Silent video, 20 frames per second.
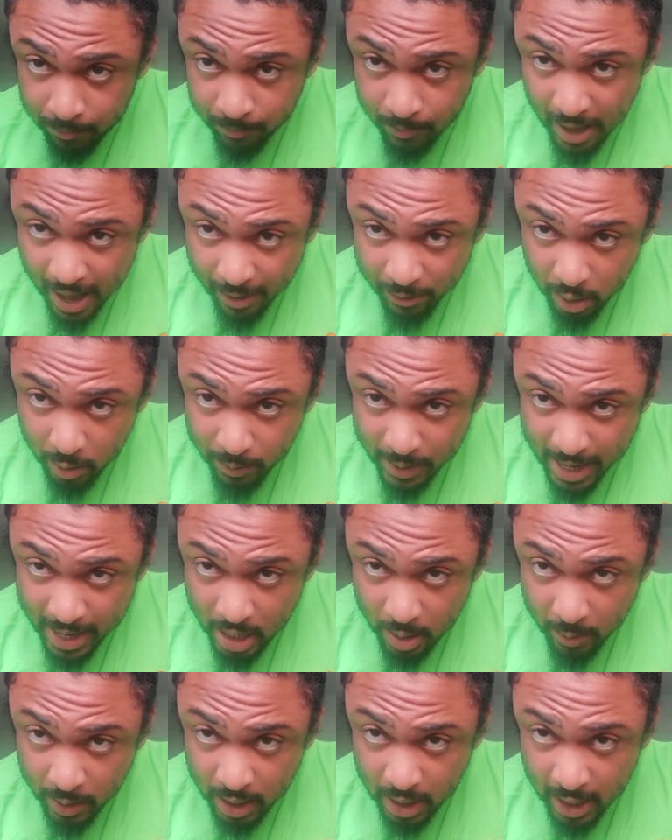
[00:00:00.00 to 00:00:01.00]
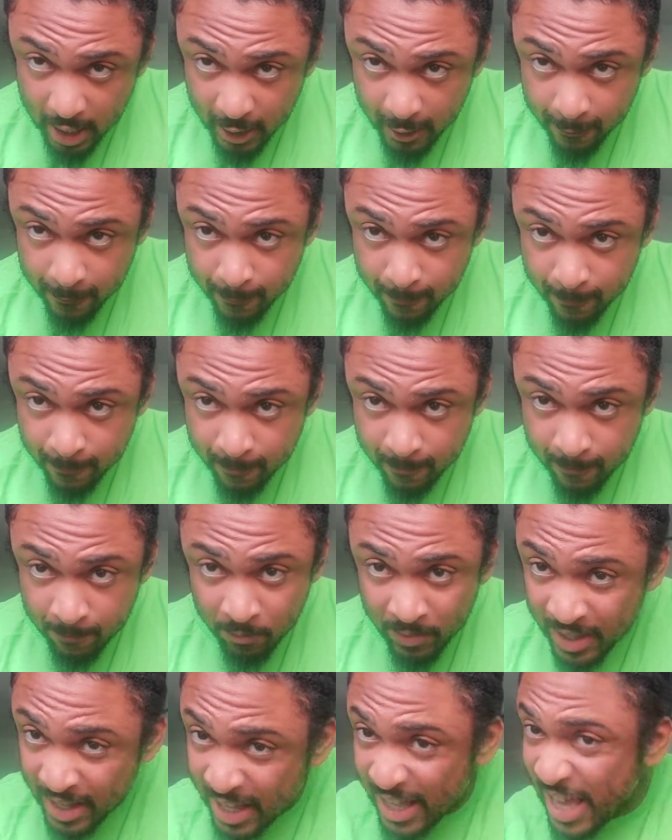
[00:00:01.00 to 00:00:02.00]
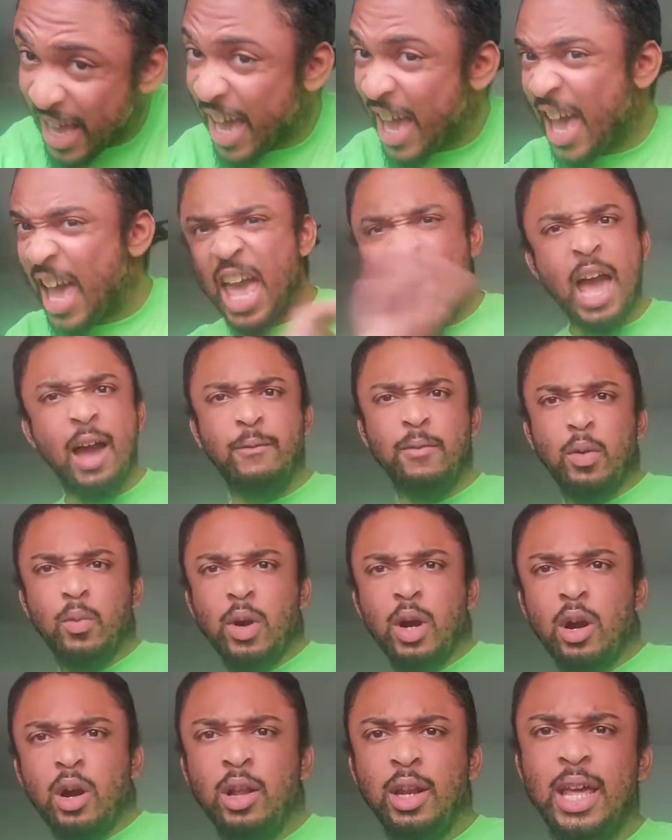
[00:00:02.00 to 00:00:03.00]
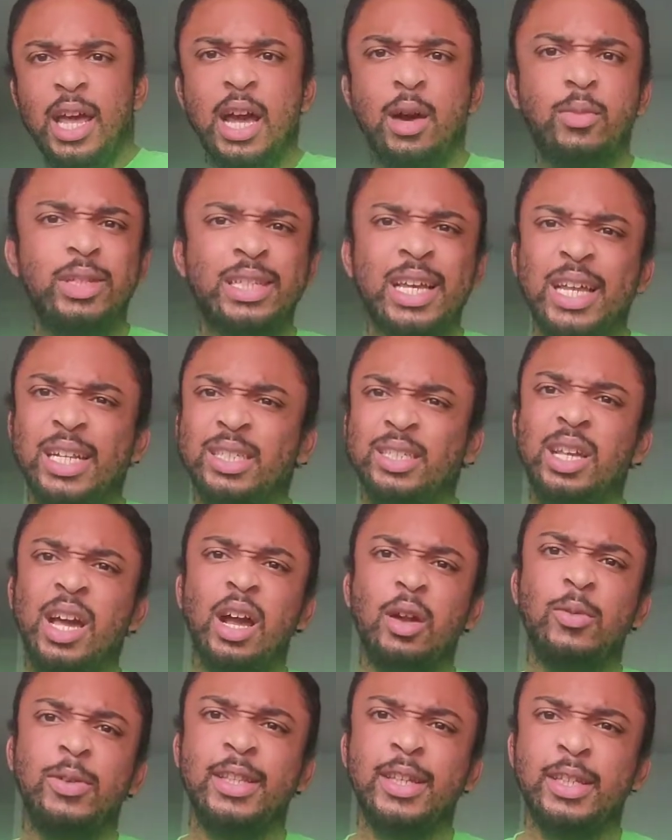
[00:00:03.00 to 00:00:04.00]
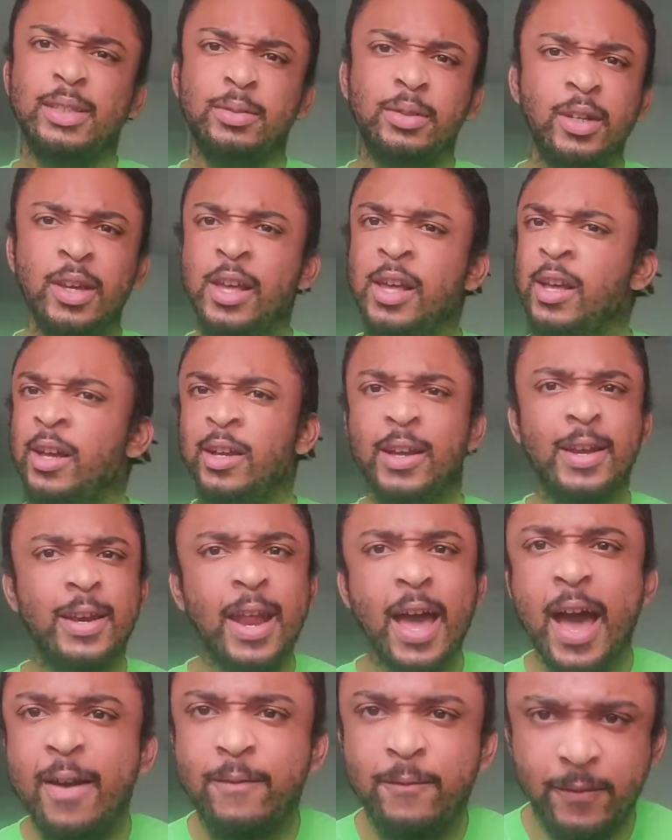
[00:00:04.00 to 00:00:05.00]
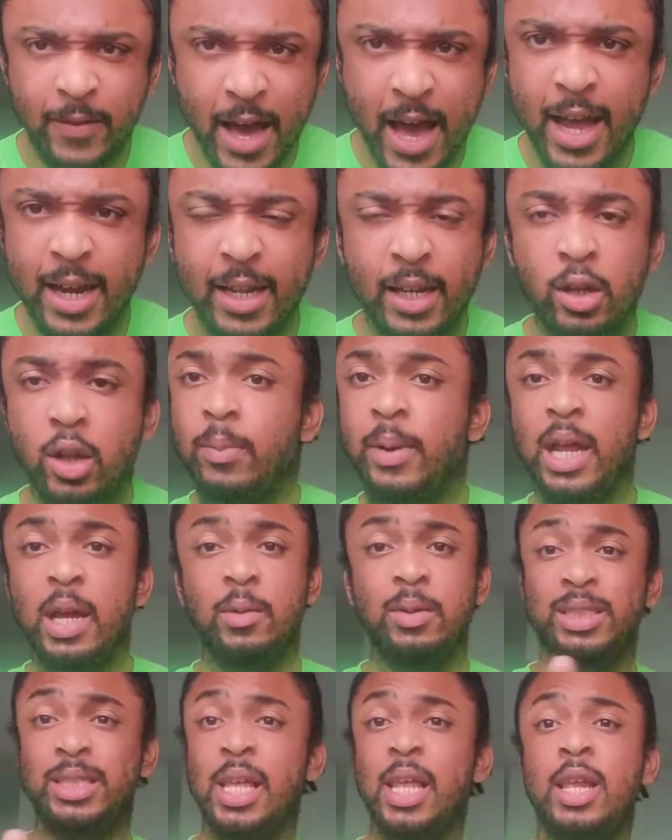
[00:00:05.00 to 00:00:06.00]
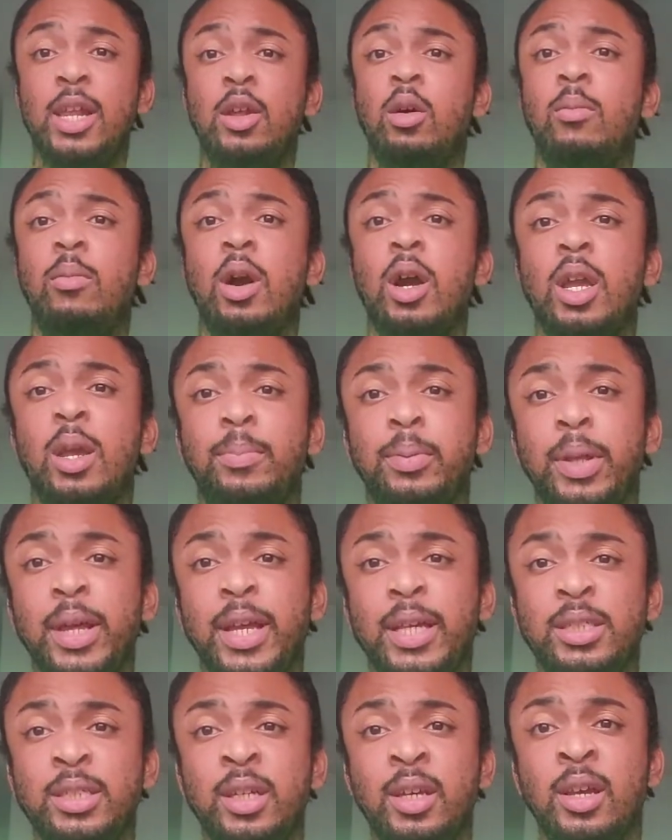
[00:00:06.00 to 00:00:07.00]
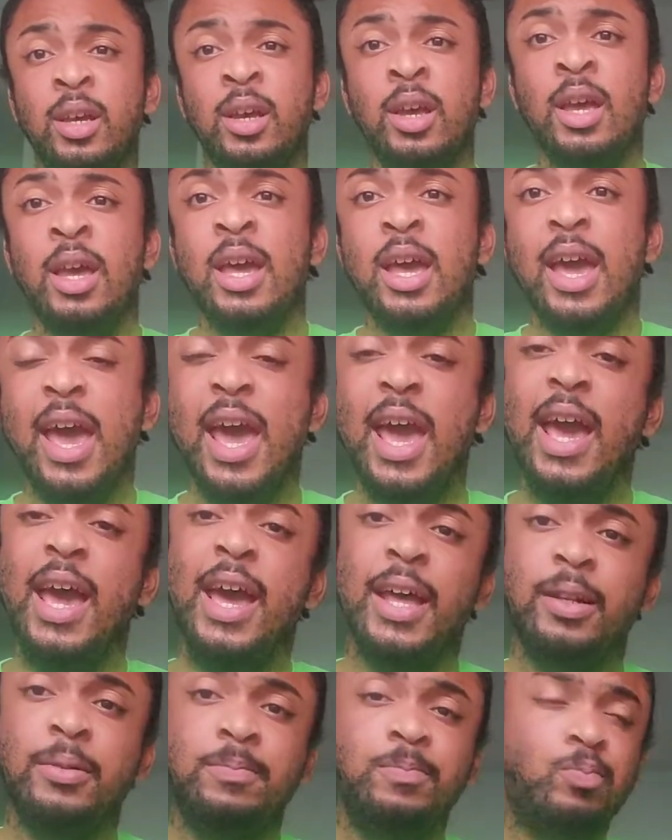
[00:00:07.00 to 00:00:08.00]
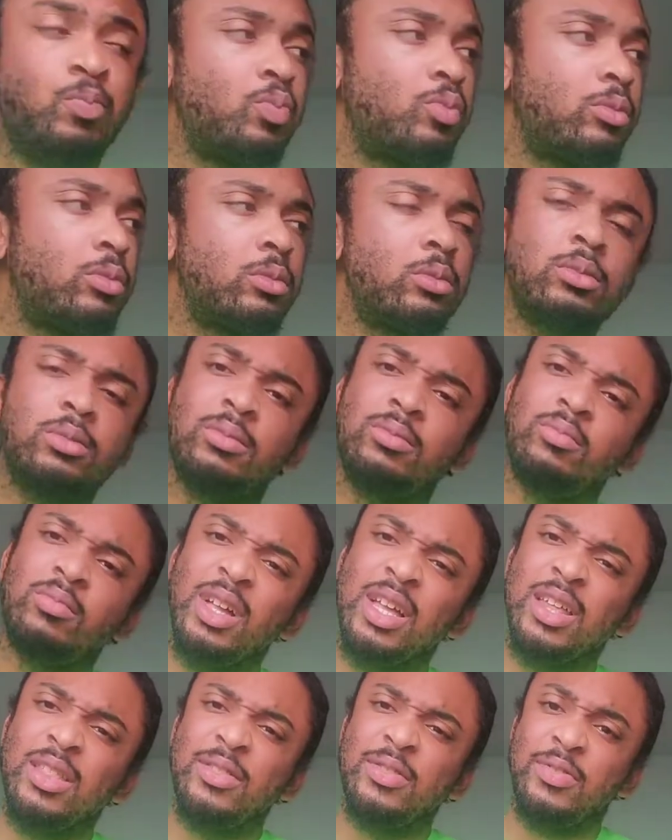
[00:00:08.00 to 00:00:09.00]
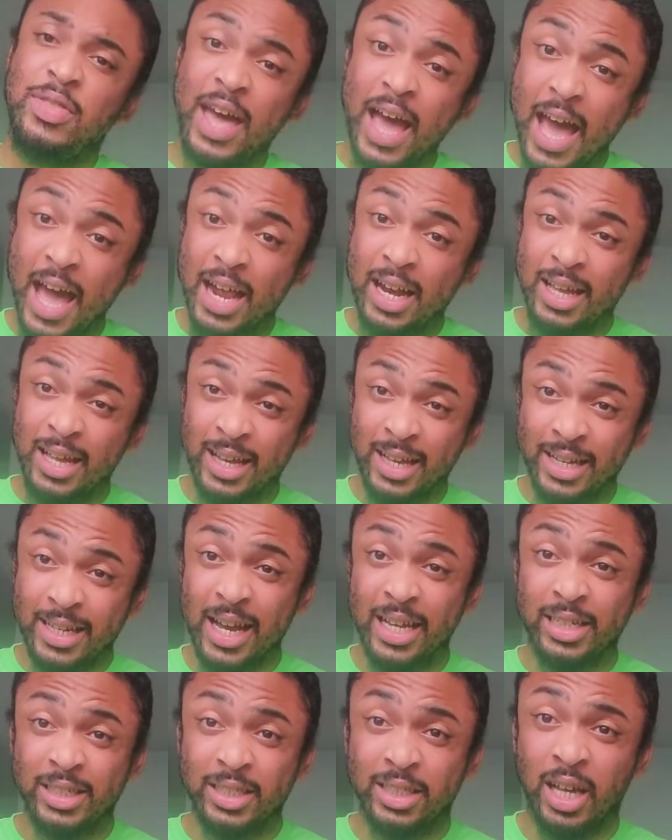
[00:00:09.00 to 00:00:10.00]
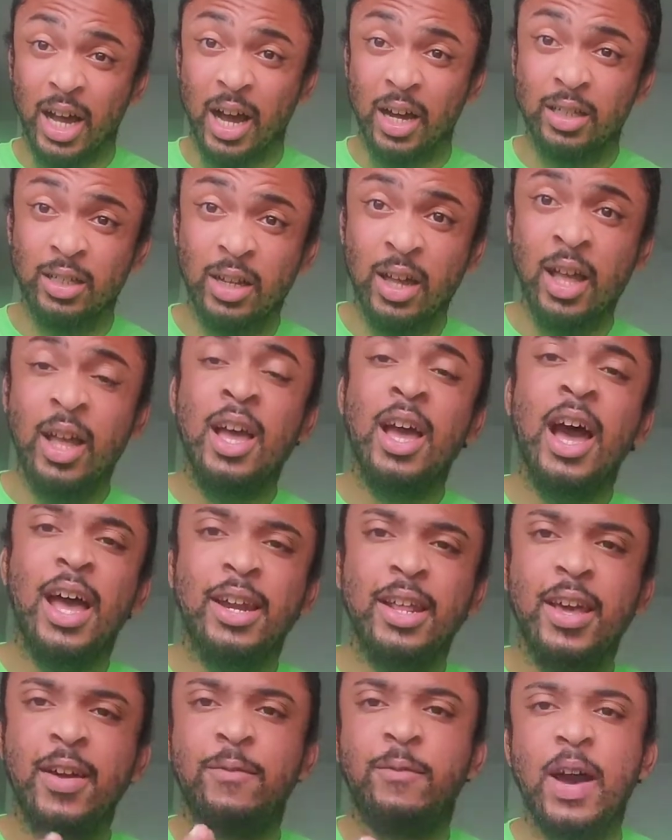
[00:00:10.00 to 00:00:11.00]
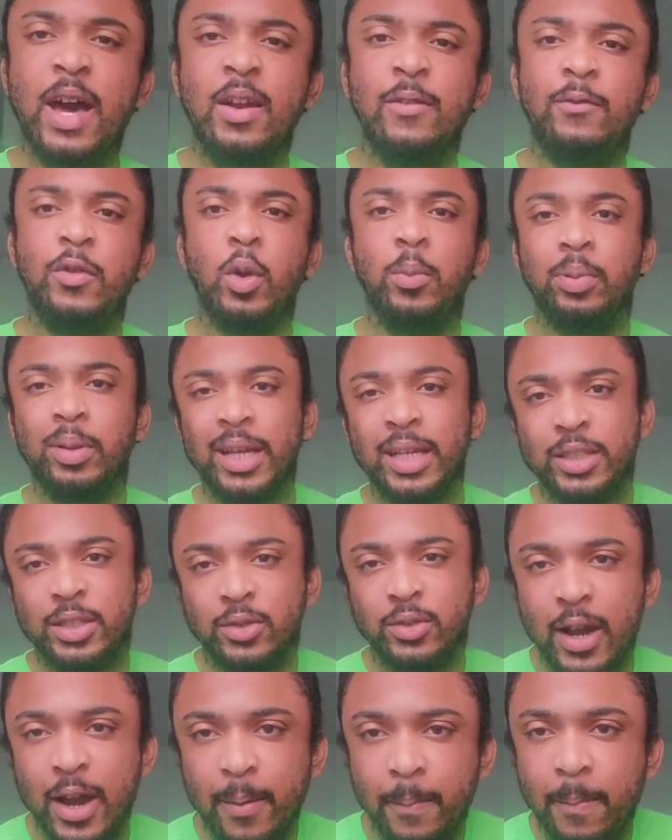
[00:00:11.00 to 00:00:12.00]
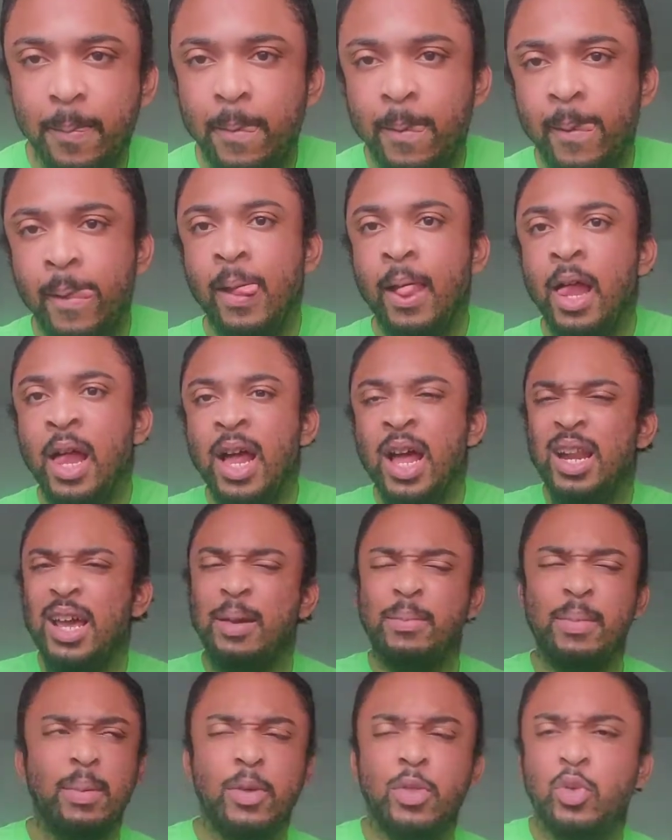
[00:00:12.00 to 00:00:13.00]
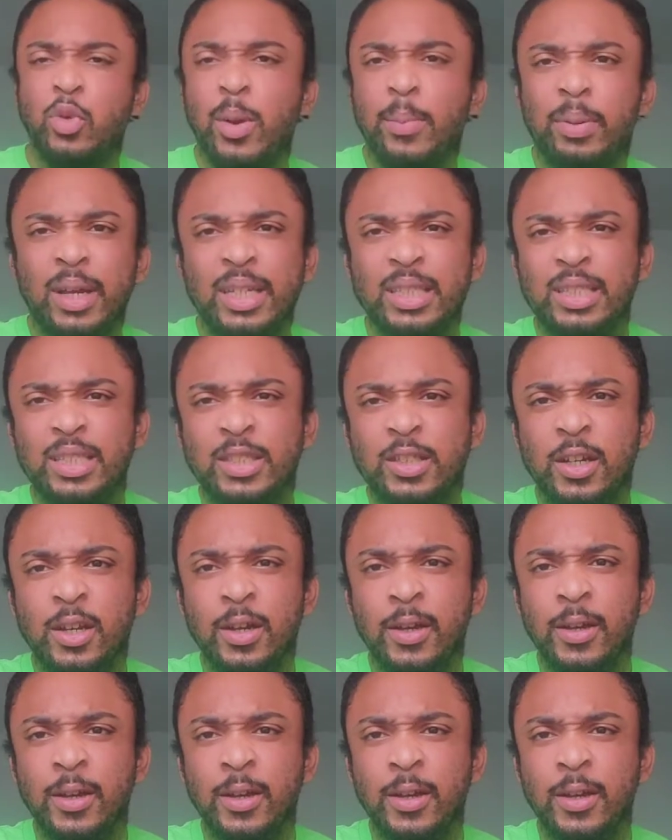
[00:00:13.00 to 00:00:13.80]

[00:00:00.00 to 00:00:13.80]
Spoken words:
after the pandemic hit, everywhere online was out of stock with this. Could not find it. Nobody was selling it on Marketplace. And that kind of sucked. I did find a few places, right? Like maybe 3 places.